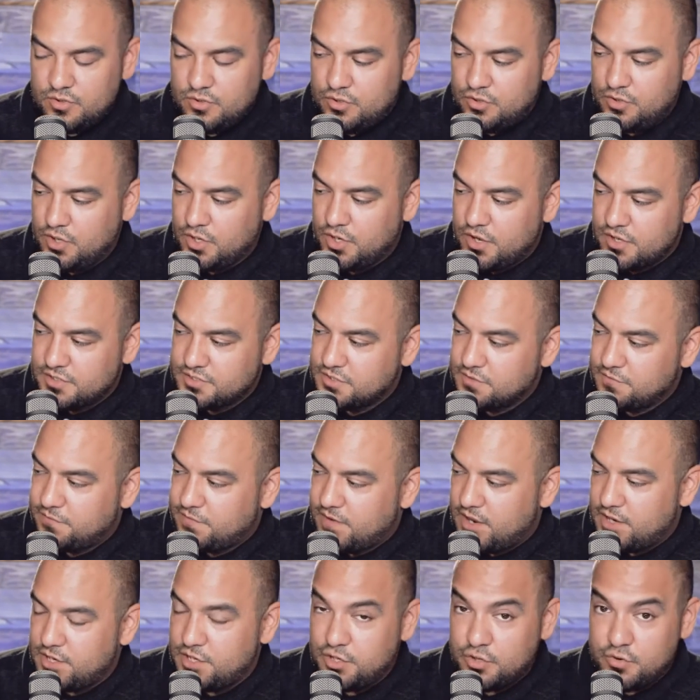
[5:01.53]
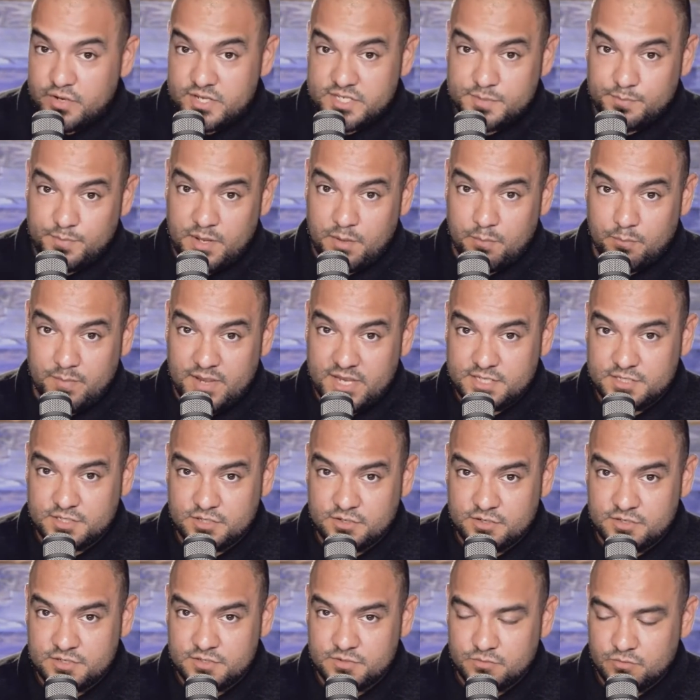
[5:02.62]
You can also find USB
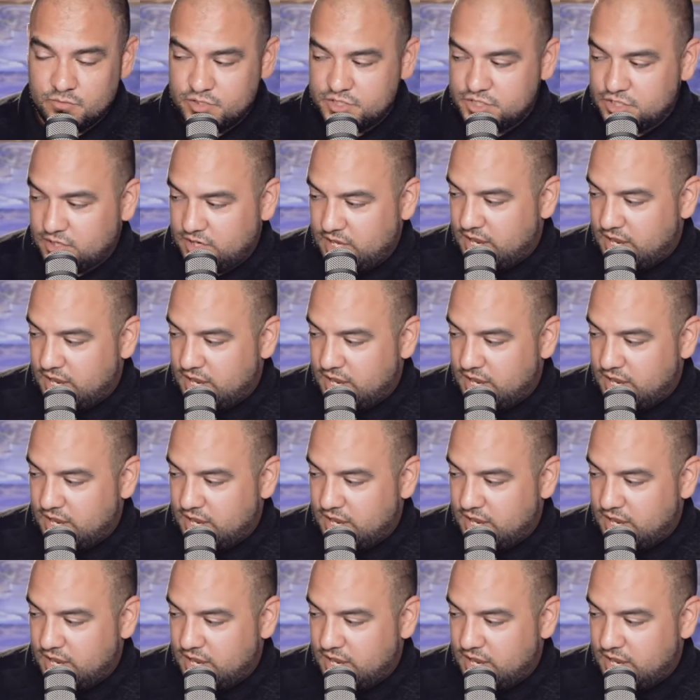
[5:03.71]
mixers, which are